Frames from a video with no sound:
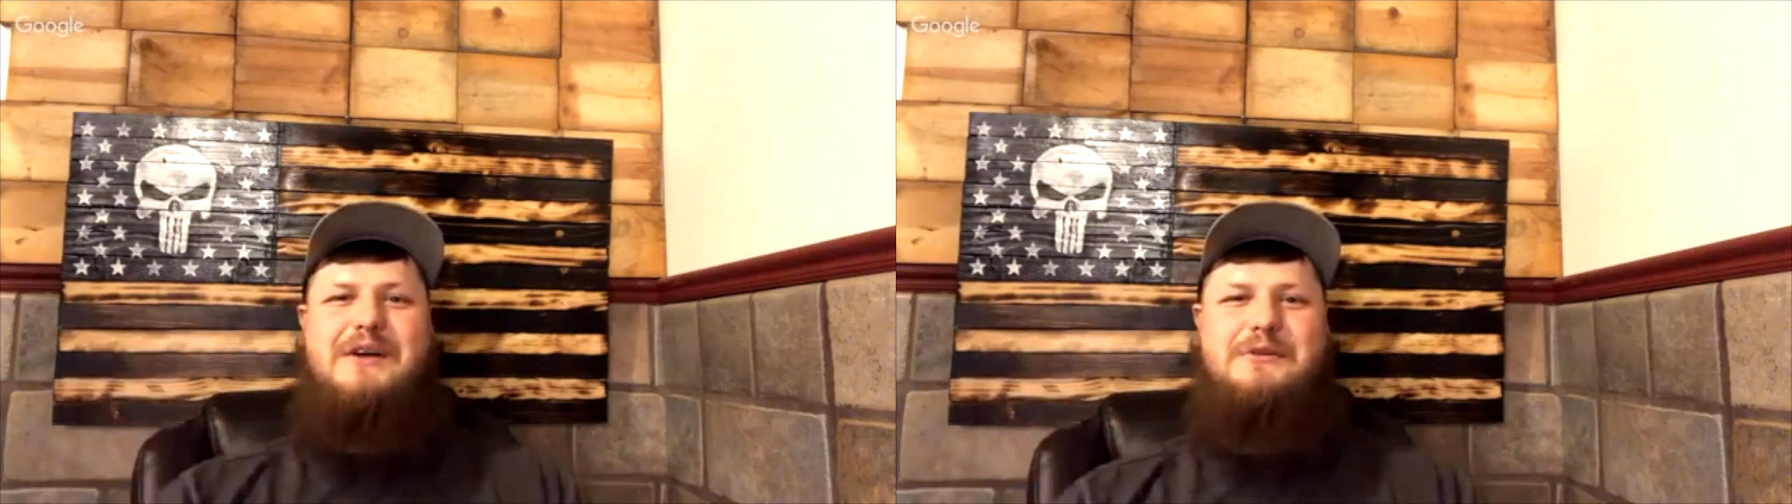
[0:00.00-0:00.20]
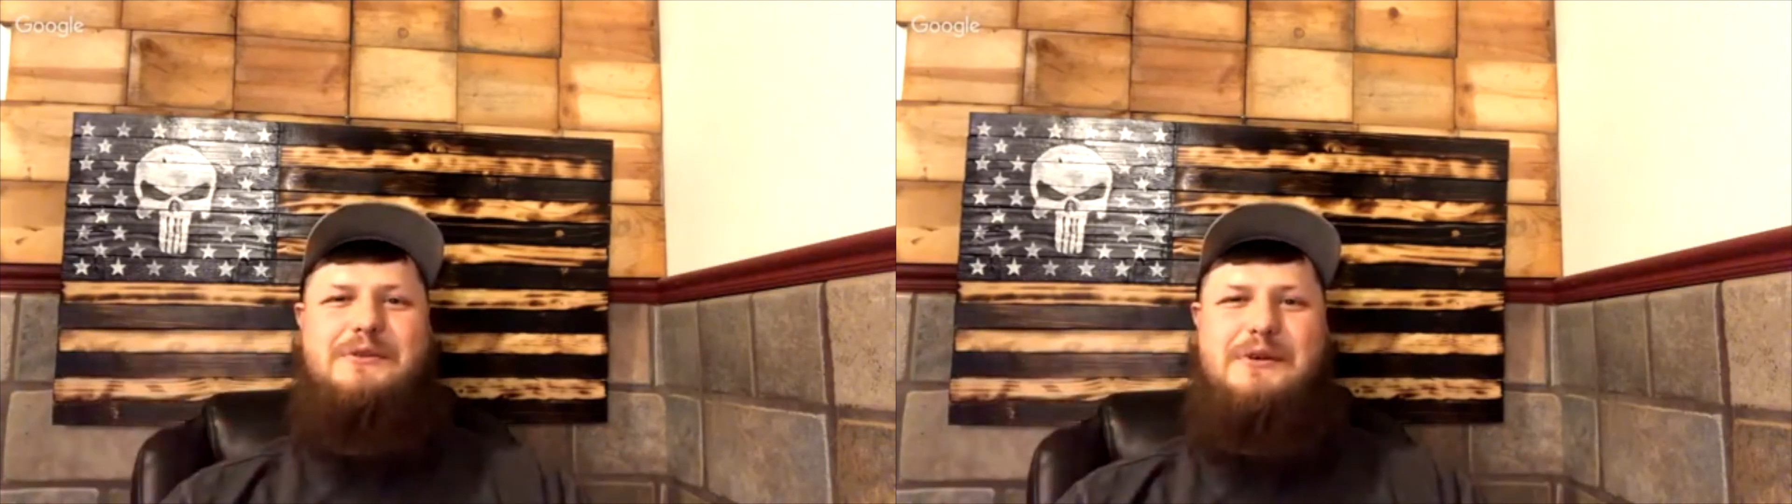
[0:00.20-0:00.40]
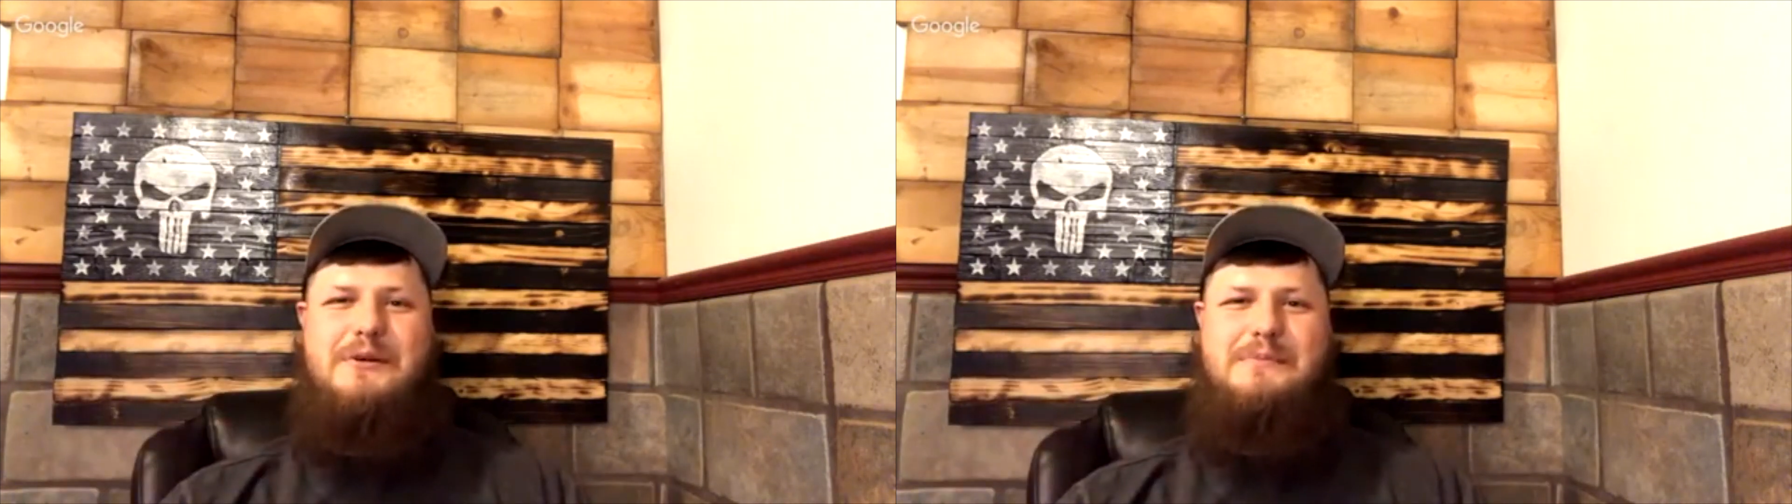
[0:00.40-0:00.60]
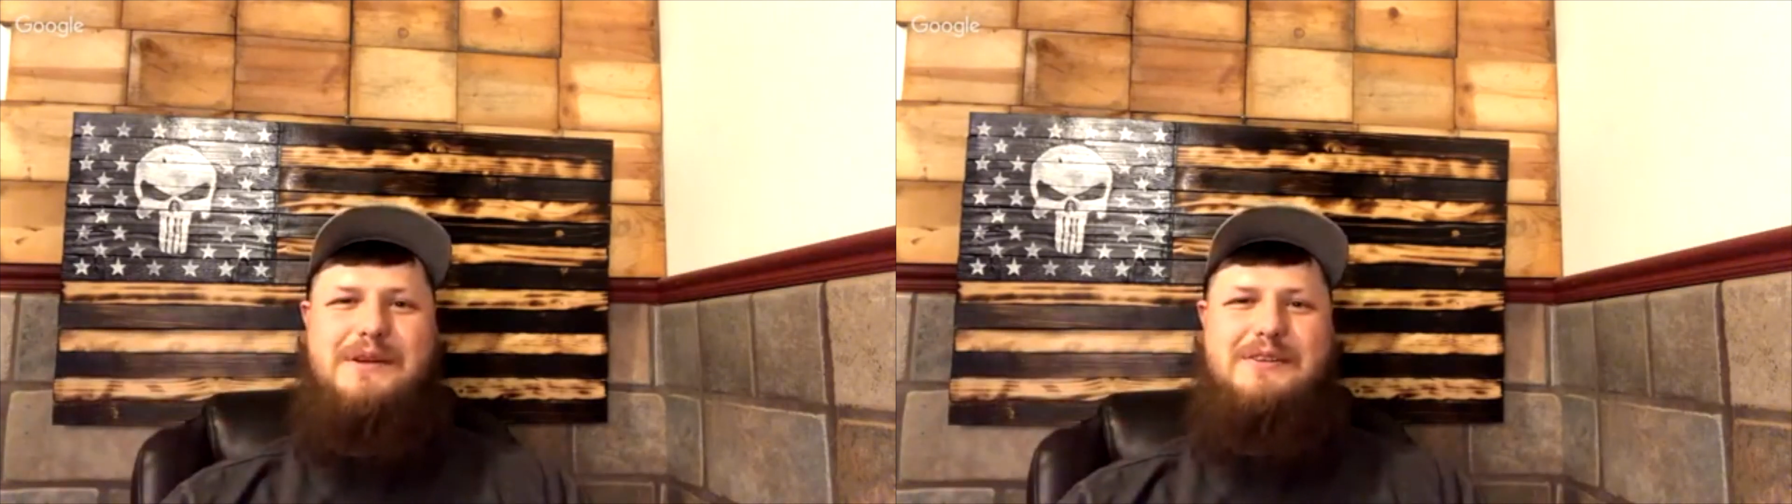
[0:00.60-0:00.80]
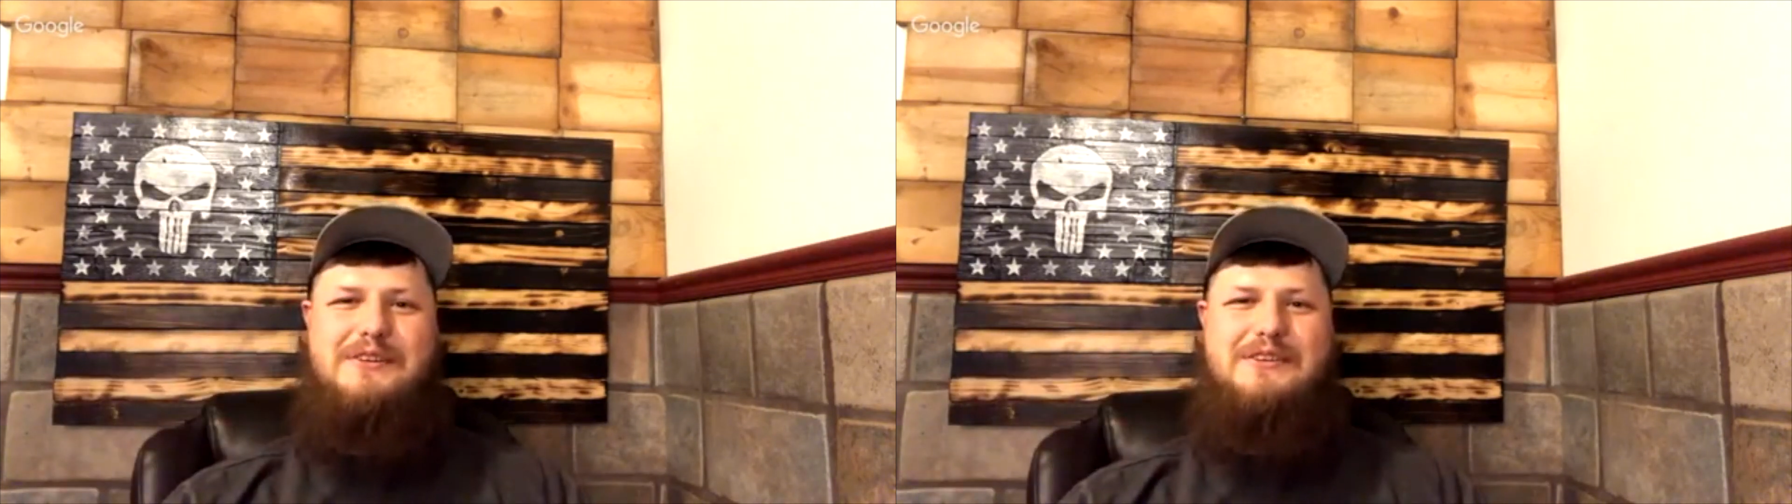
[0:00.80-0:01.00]
how to grow a
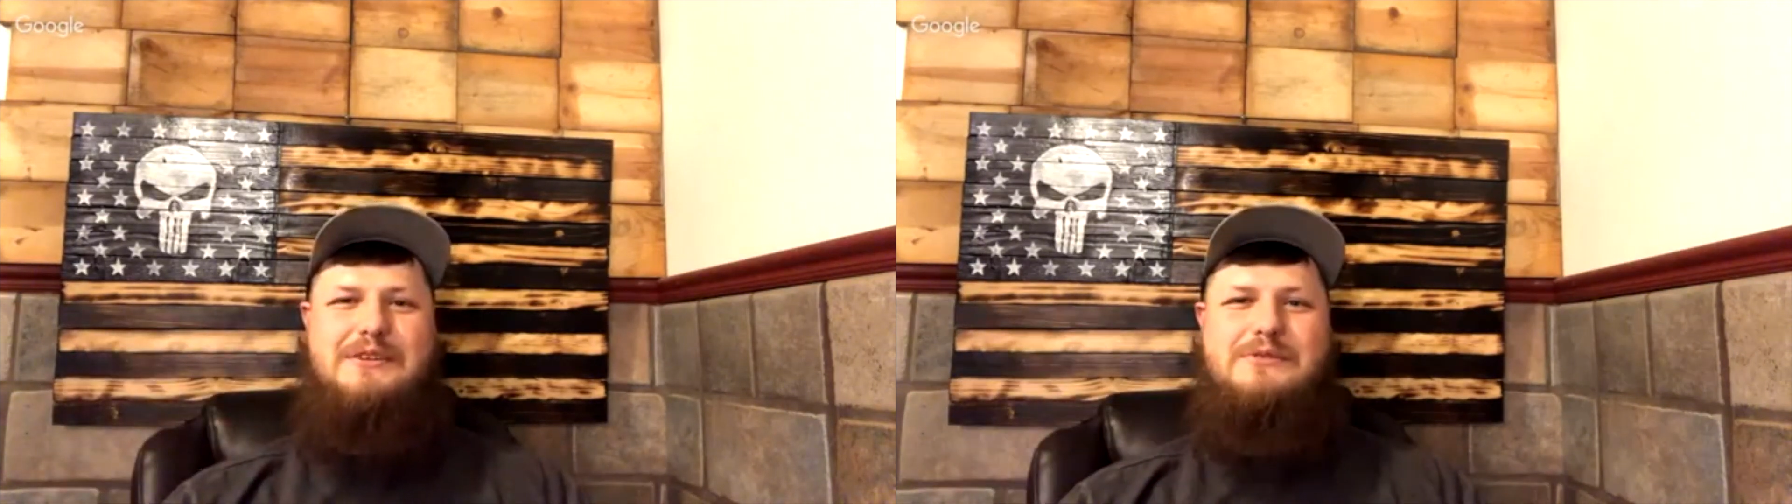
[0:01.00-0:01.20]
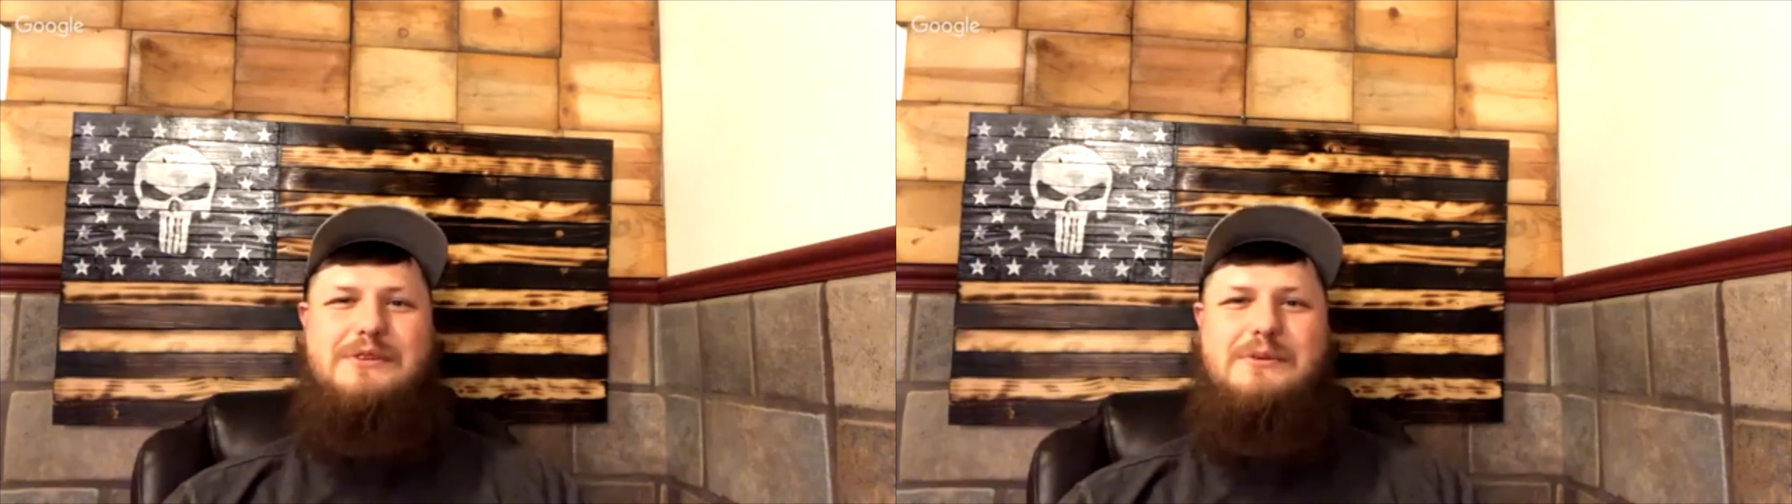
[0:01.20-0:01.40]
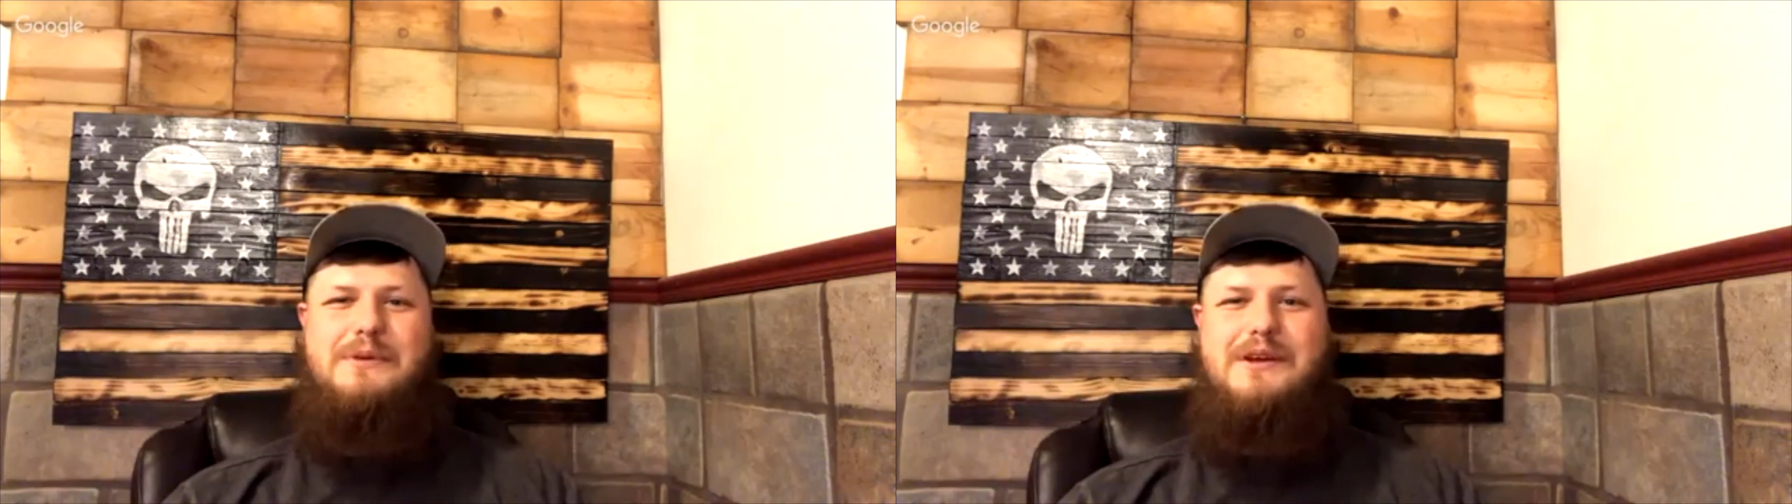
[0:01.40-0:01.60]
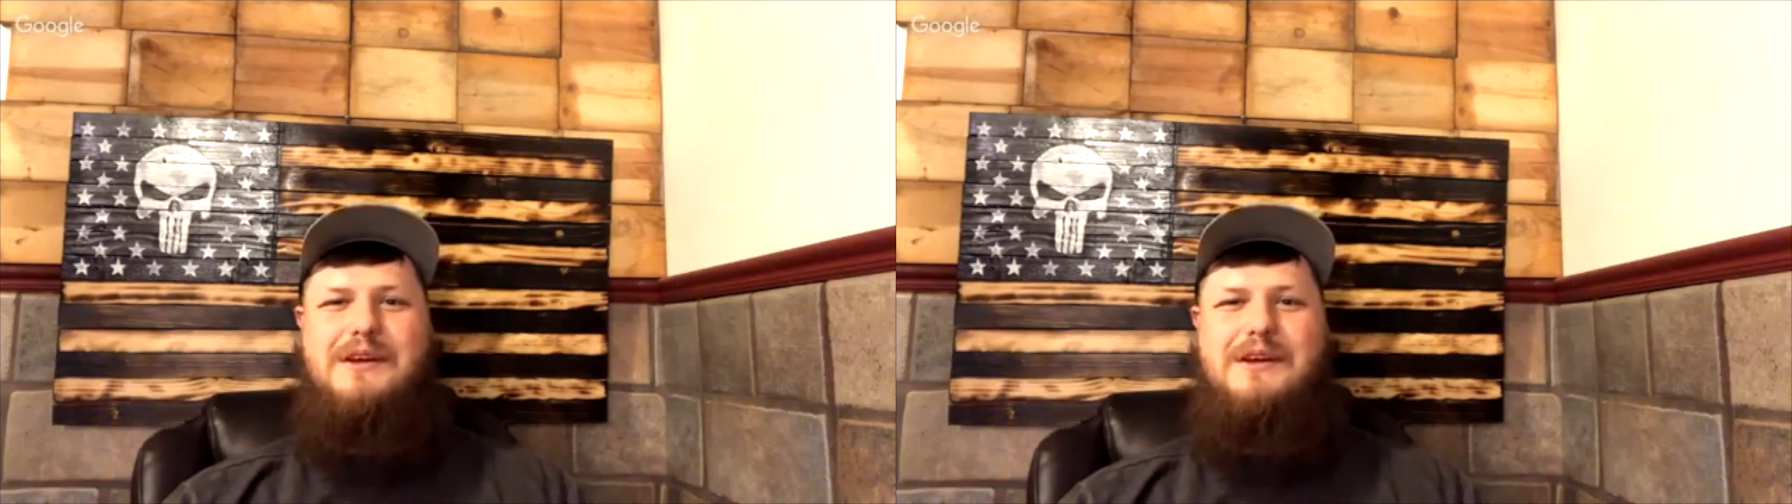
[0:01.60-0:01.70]
beard on YouTube,